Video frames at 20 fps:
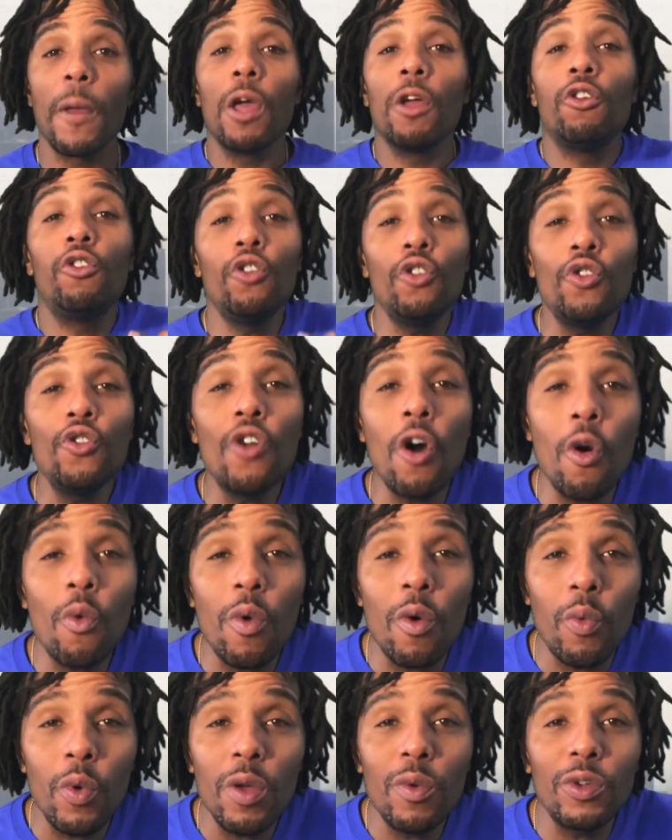Do you know
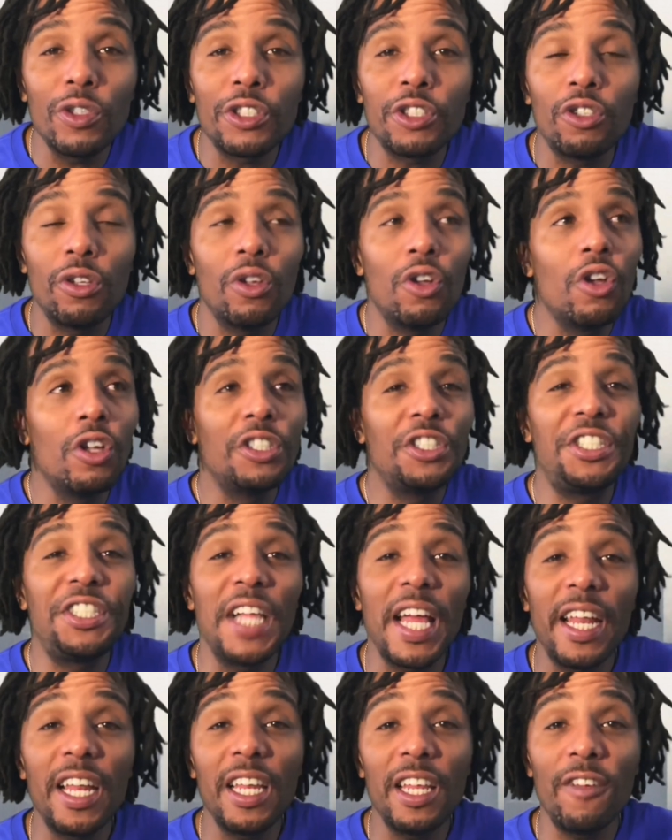what we was
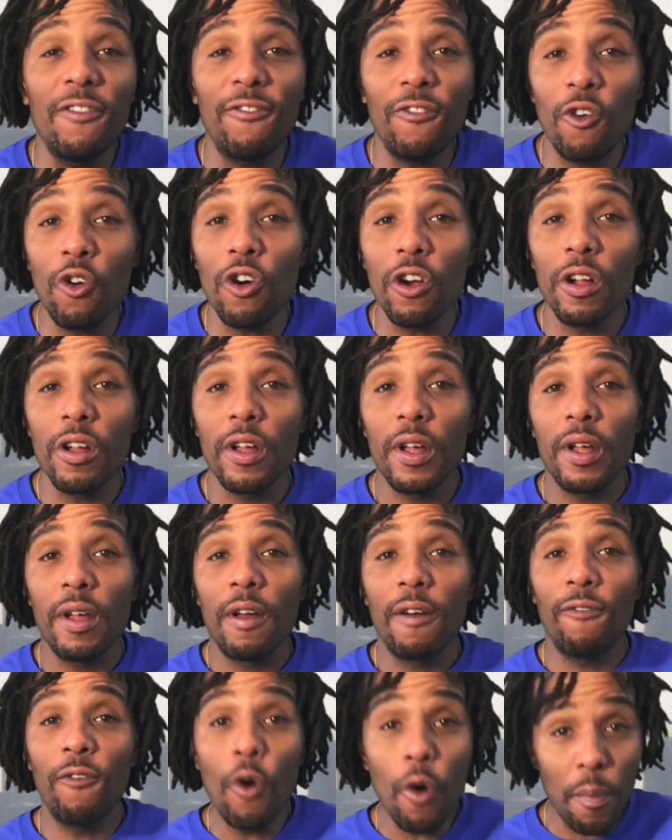settling for
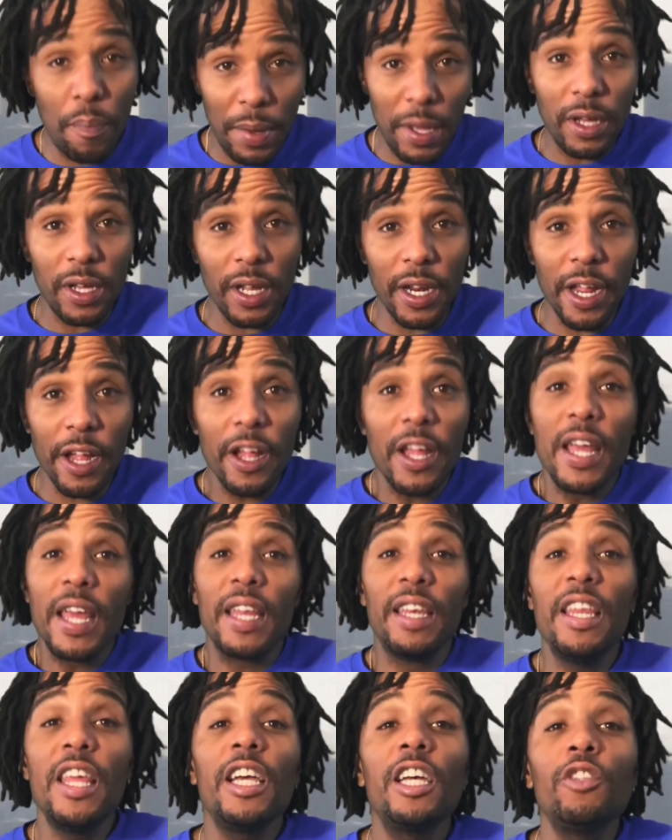a billionaire?
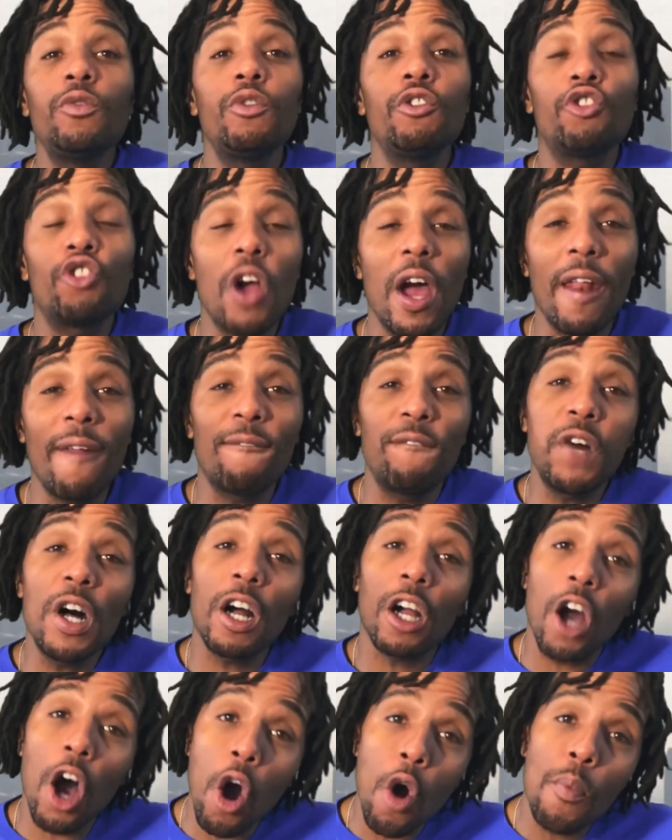Niggas was trying to
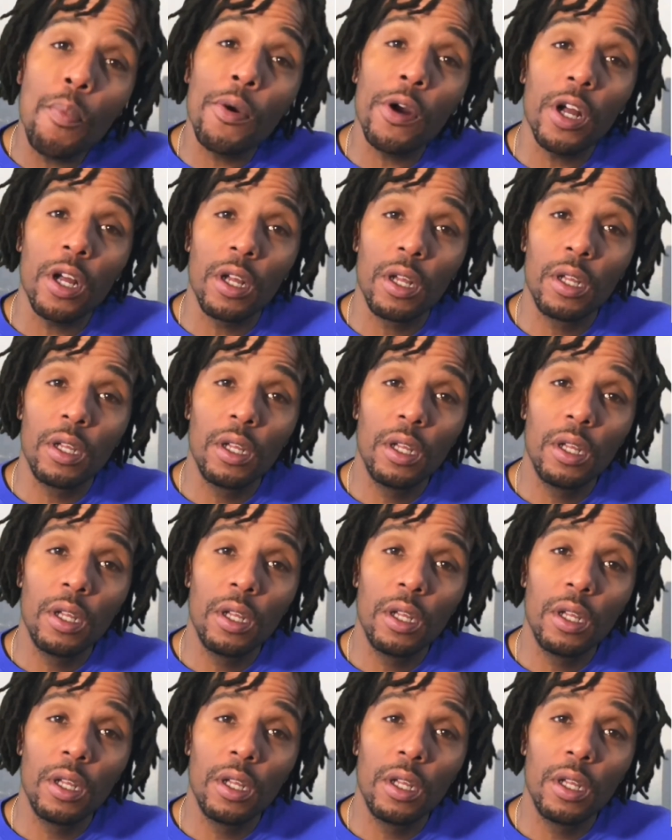fuck Oprah.